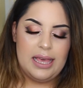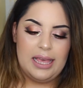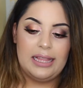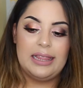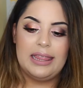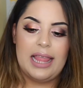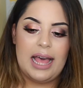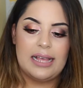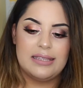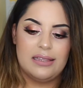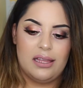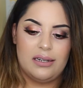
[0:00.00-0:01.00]
it
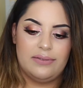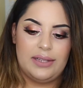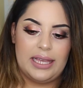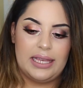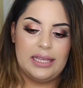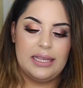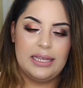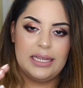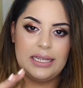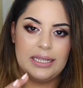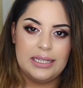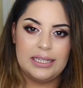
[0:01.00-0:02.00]
lacks a lot of like,
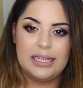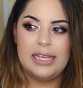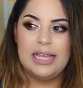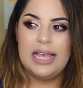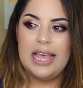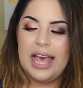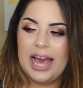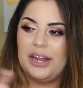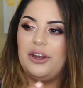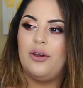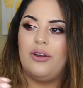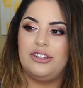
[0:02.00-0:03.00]
I
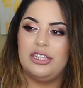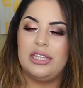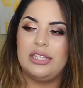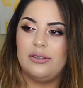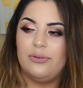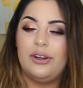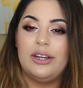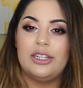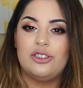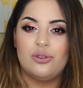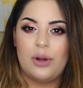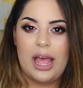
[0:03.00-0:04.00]
don't know, it's a very
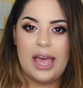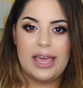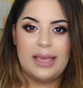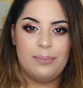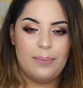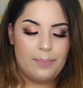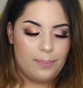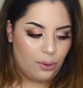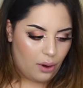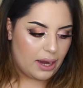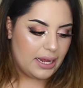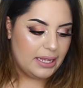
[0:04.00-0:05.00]
dry
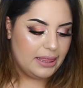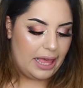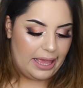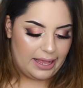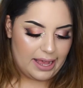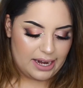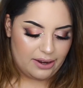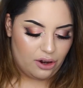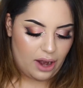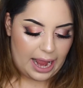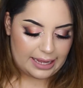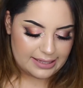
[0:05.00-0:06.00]
product that it kind of
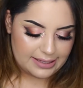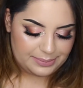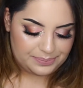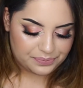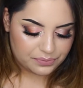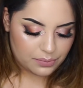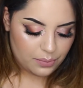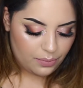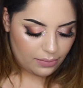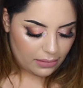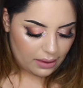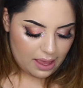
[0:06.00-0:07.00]
cracks.
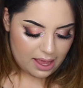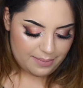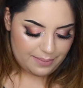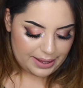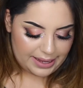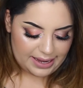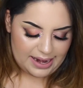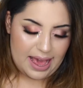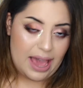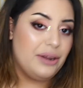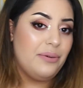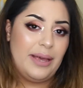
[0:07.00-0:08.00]
But again,
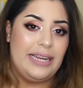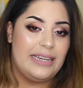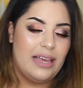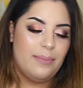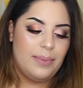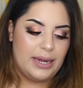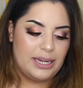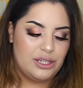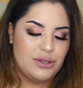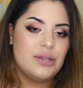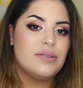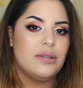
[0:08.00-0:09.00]
I don't mind it, but I do
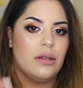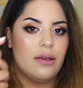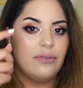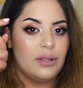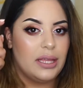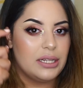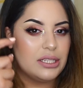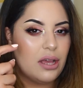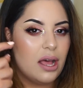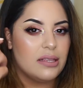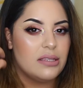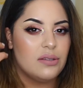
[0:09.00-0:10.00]
use it a lot for like
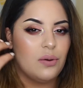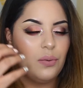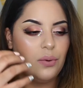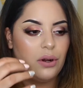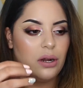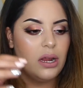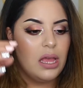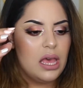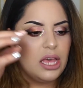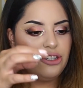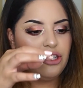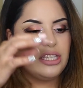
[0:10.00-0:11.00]
dots or
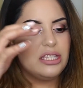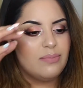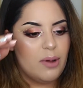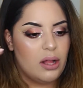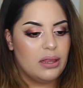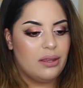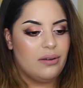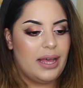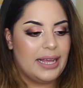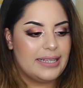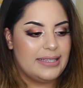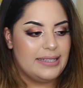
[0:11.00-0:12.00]
just small little
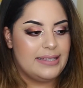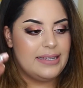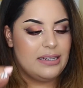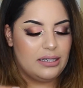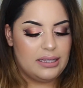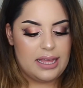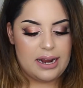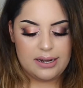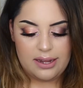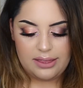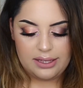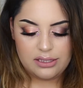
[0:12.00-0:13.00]
accents here and there,
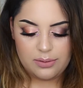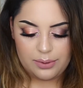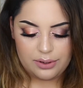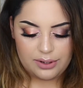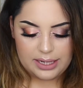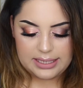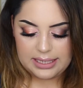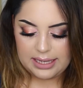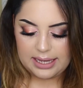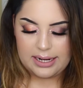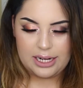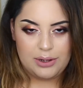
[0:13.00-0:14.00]
nothing super crazy.
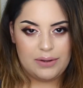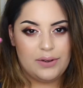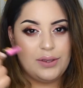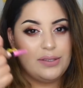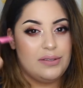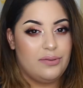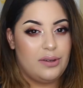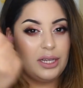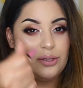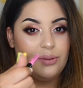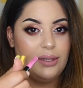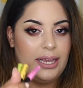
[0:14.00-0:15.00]
Again, I don't ever use it for
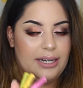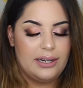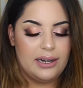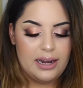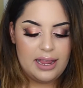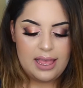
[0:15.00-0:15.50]
actual liner.